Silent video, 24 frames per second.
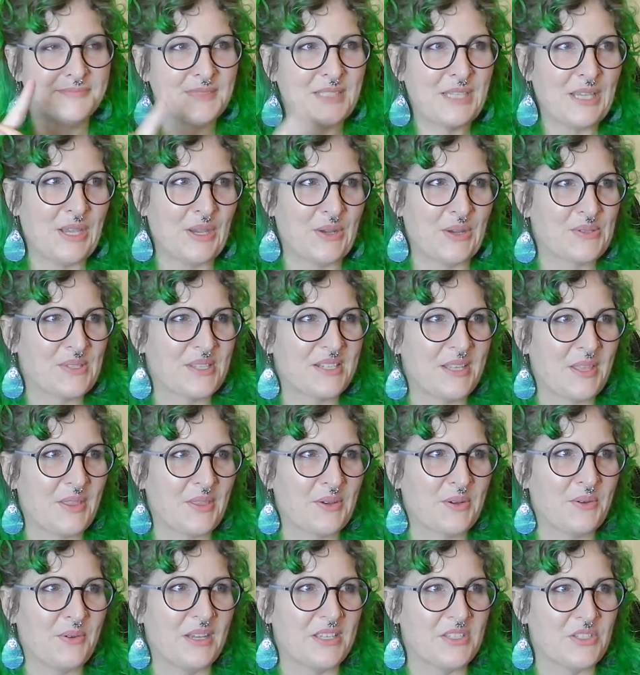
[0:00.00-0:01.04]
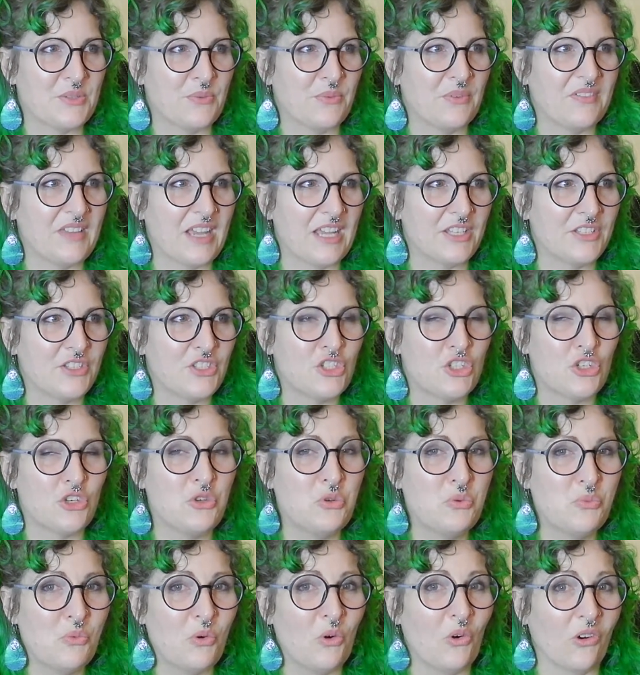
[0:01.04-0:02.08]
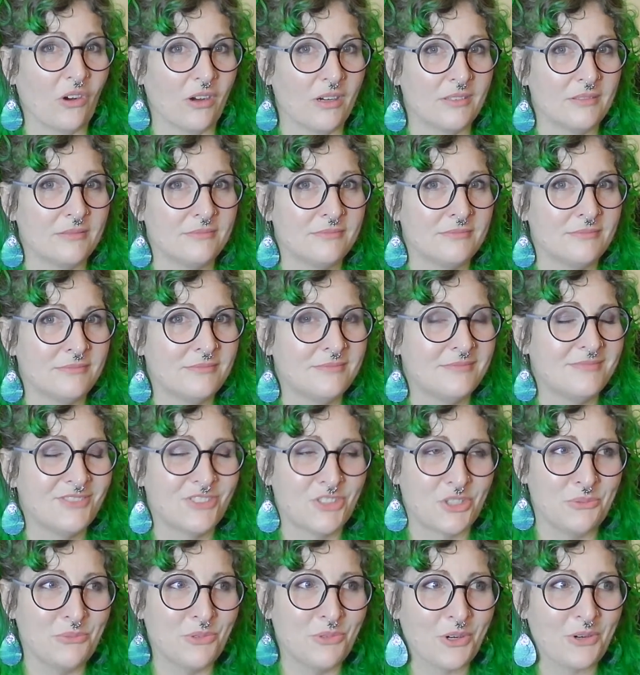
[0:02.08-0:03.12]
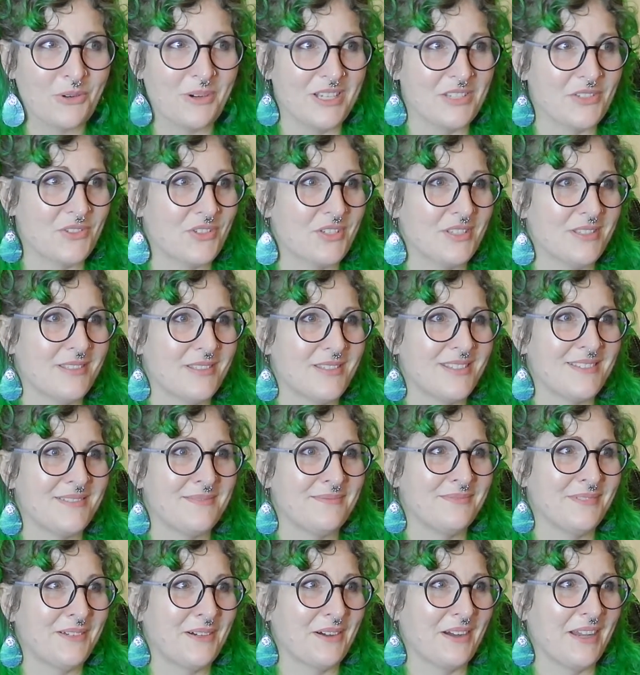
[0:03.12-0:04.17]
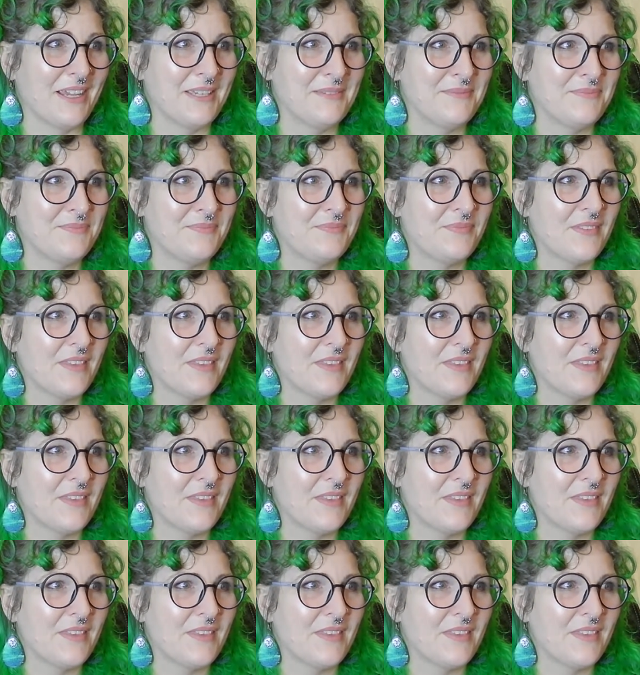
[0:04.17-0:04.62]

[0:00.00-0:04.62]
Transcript: Here's another question. We've got two more questions. All right.